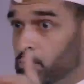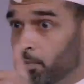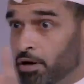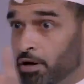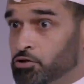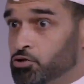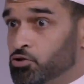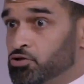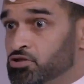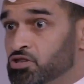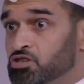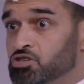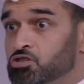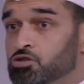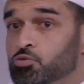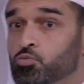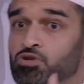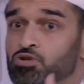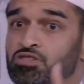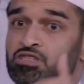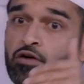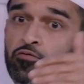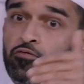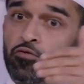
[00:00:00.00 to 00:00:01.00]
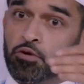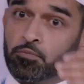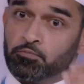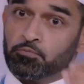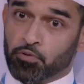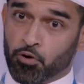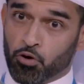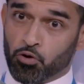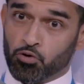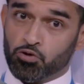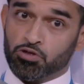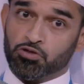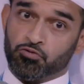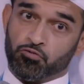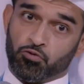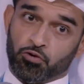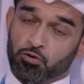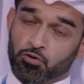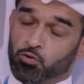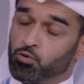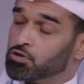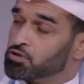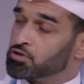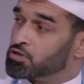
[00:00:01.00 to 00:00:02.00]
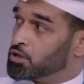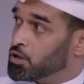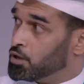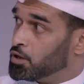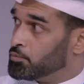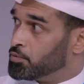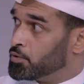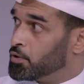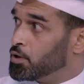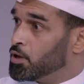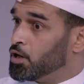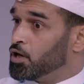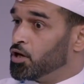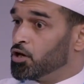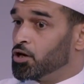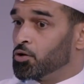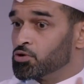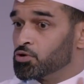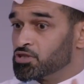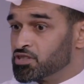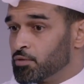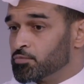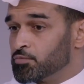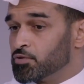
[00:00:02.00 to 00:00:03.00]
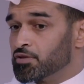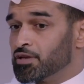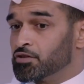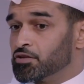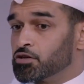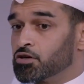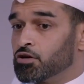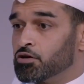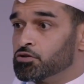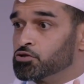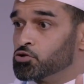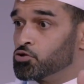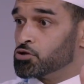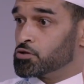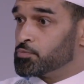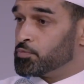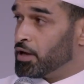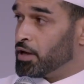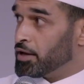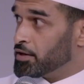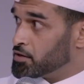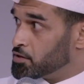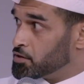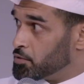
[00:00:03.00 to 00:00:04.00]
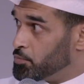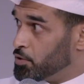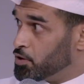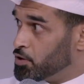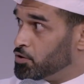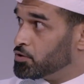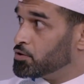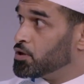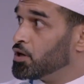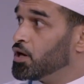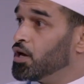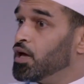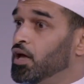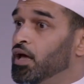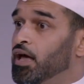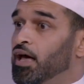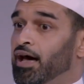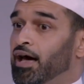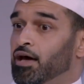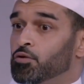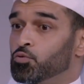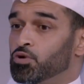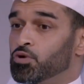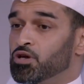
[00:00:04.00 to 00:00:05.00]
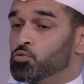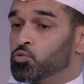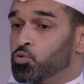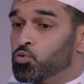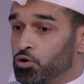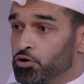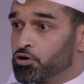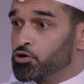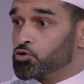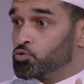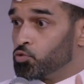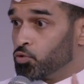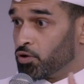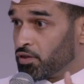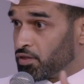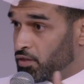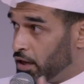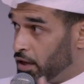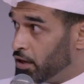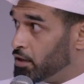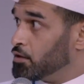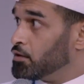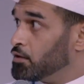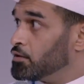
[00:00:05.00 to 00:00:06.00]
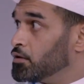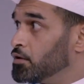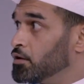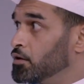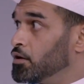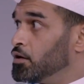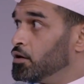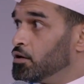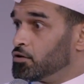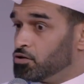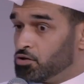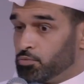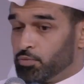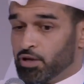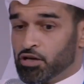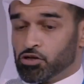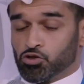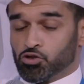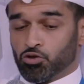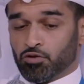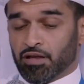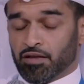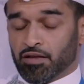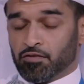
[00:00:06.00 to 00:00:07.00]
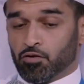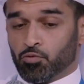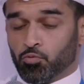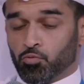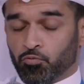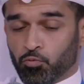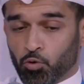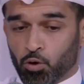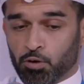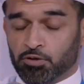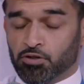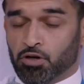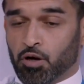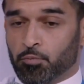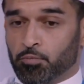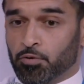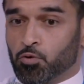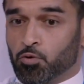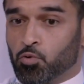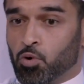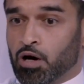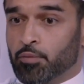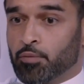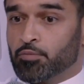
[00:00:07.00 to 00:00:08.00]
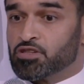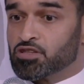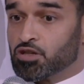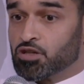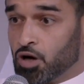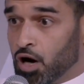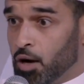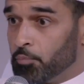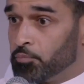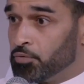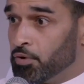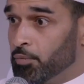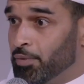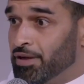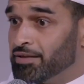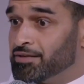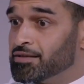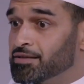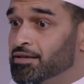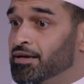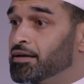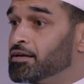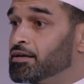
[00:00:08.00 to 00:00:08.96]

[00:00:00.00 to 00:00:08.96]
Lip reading: The metro system was never imposed for the World Cup. It was something that the country was planning to build, and we worked within to make sure that the World Cup requirements complemented